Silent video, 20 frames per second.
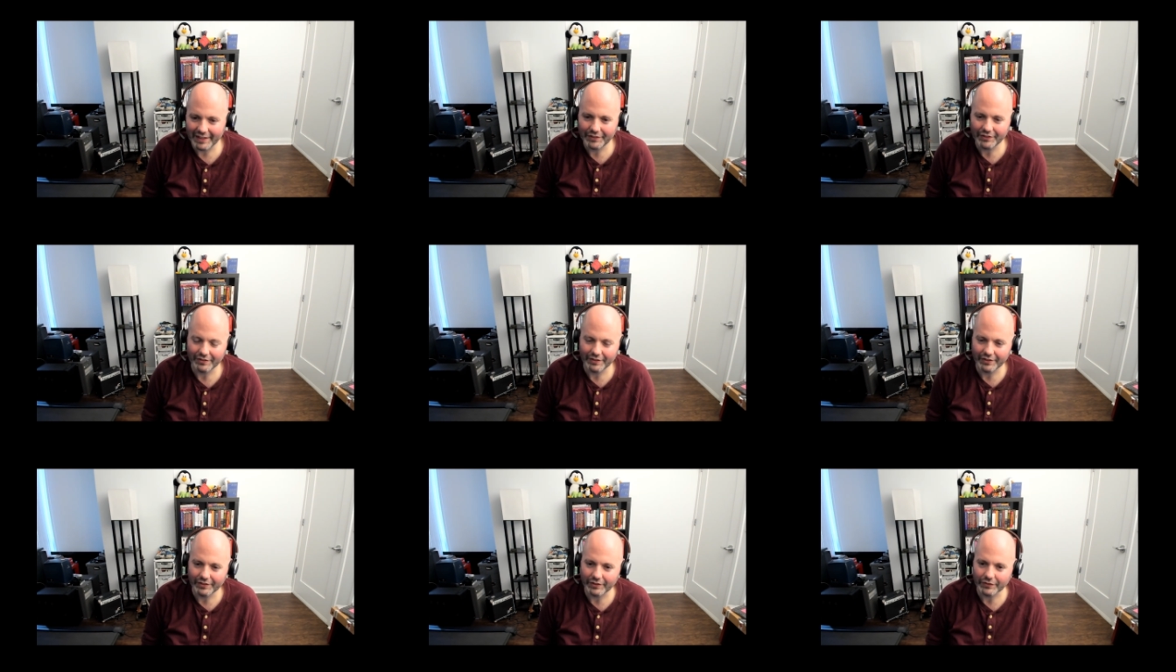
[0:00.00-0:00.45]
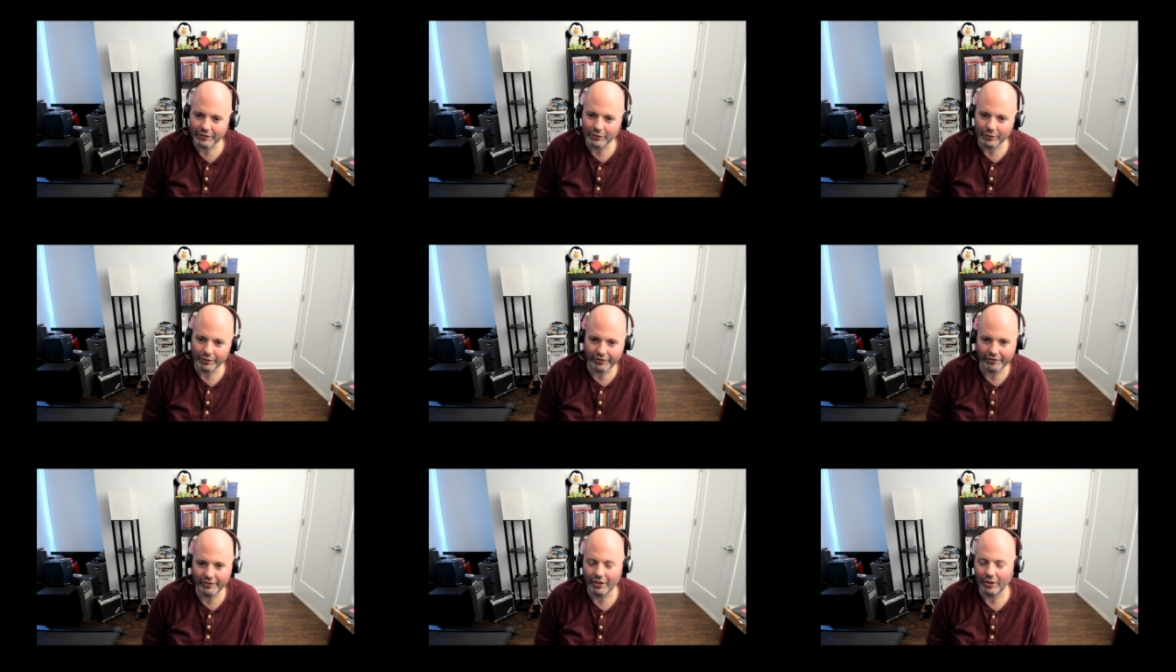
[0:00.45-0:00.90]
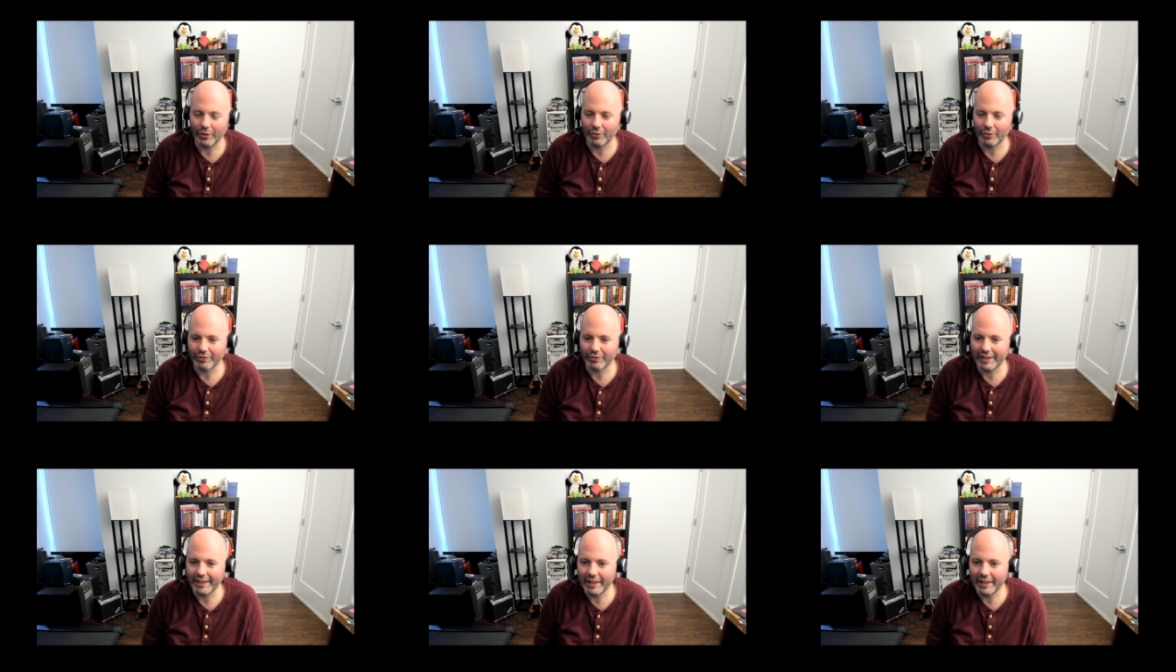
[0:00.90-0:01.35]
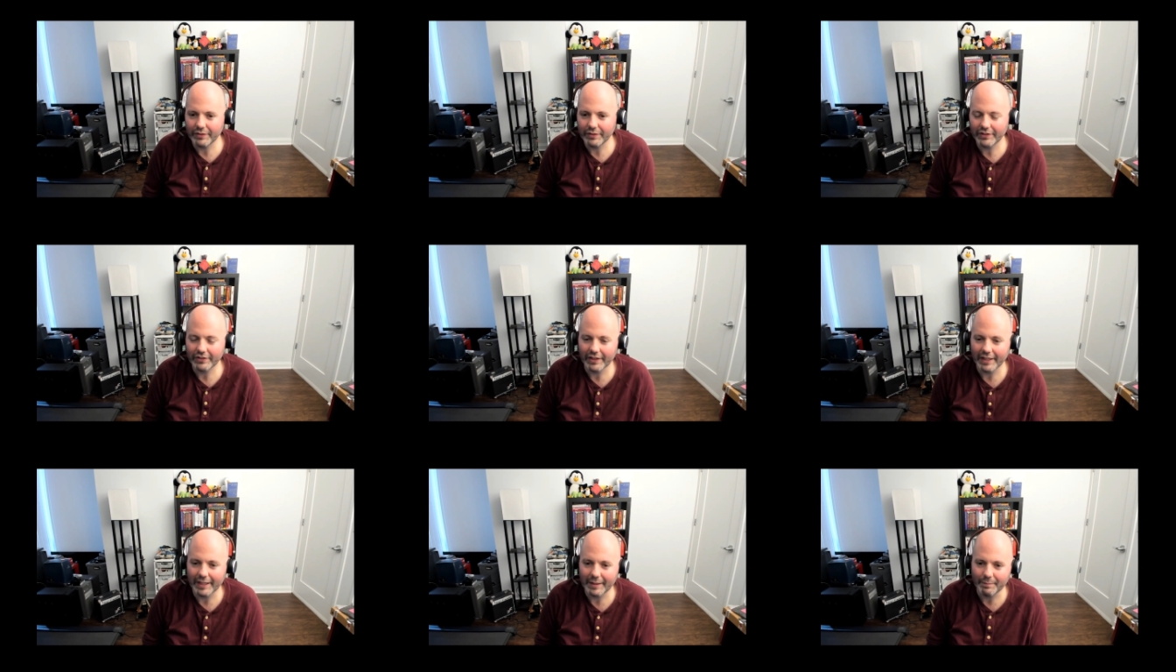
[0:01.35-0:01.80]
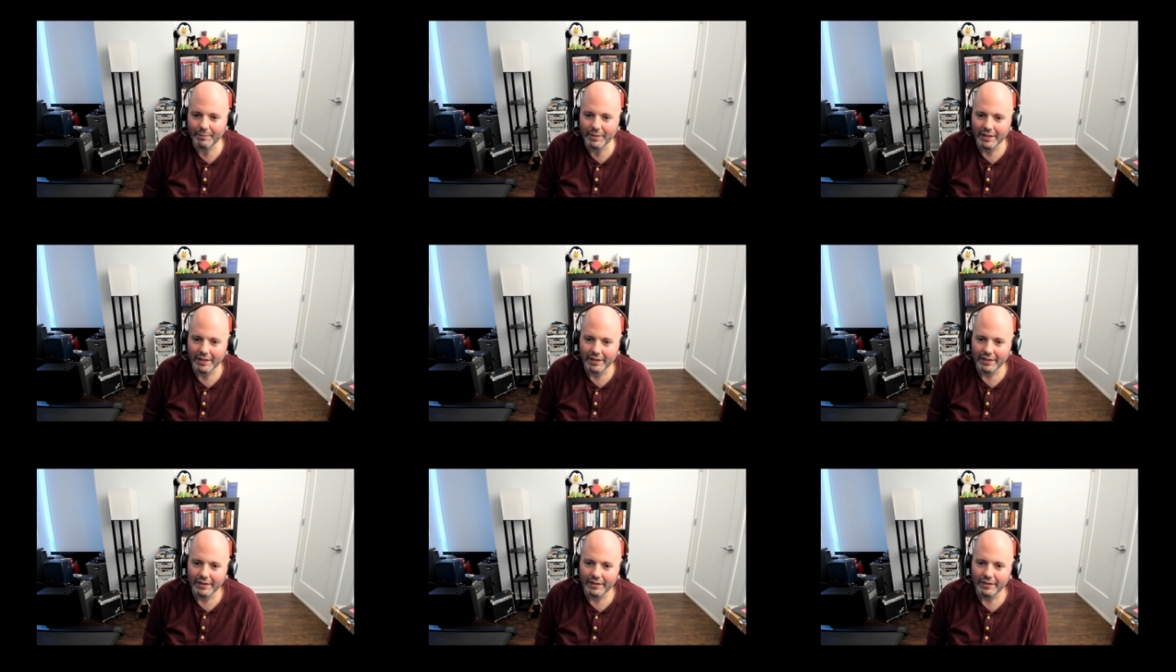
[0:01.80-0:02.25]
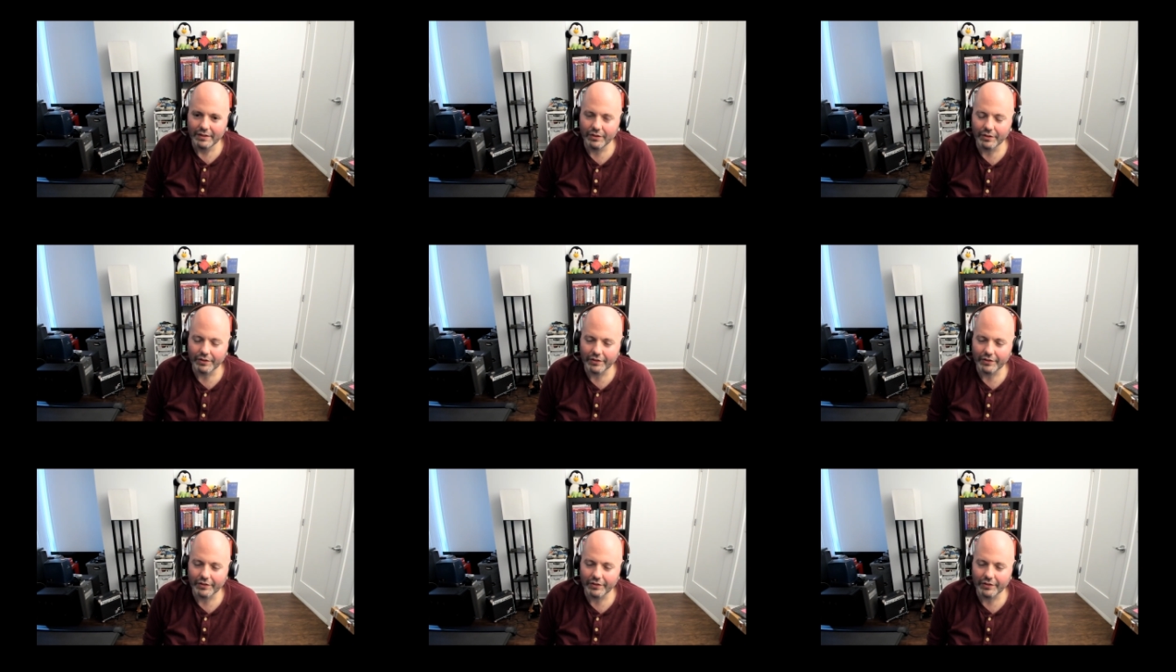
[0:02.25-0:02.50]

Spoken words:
The answer is, of course, no, right? Every time